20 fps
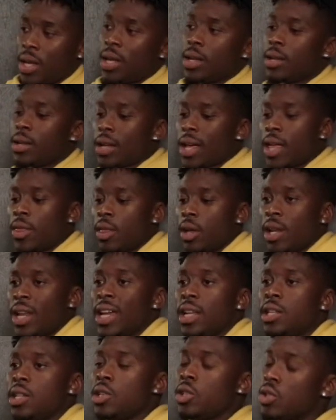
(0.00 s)
in, and the
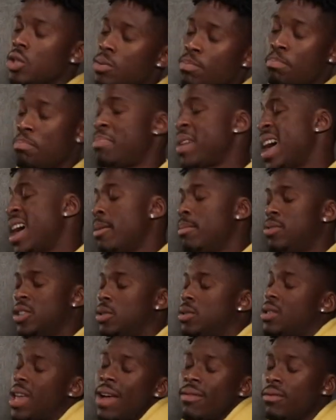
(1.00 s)
lady's just bare,
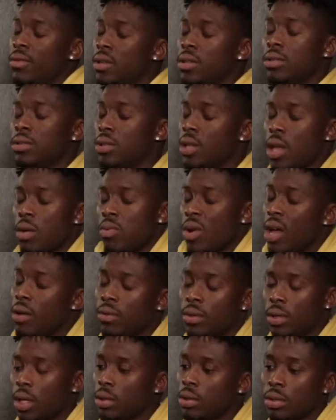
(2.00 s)
just average, just like
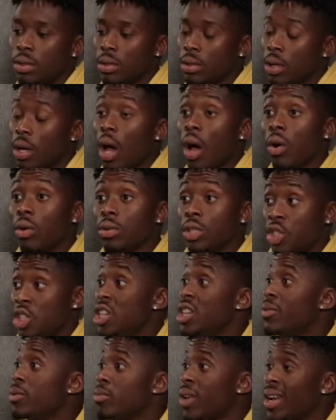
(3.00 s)
whatever. Oh, she
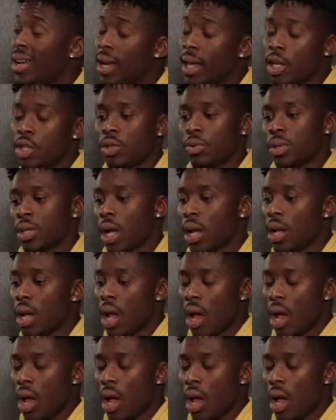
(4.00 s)
even ran late, and she was like,